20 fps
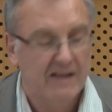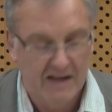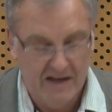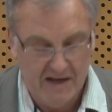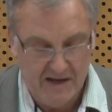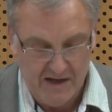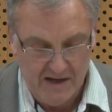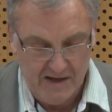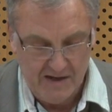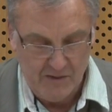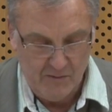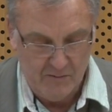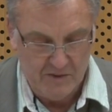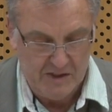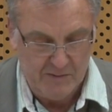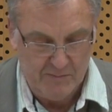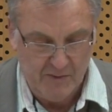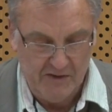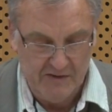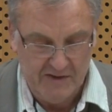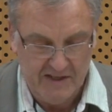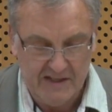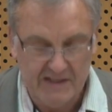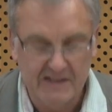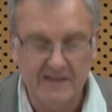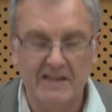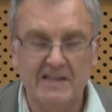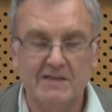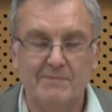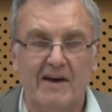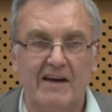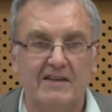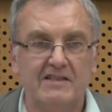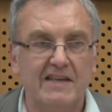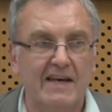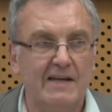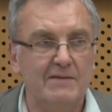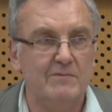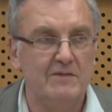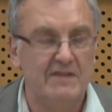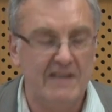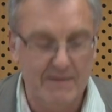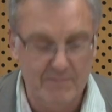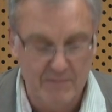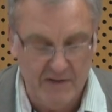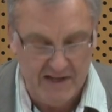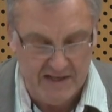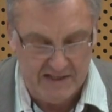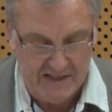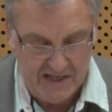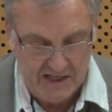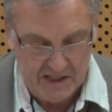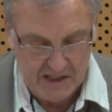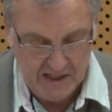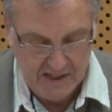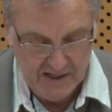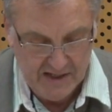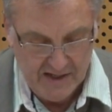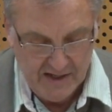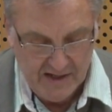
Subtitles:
responding to this, about 10 minutes each.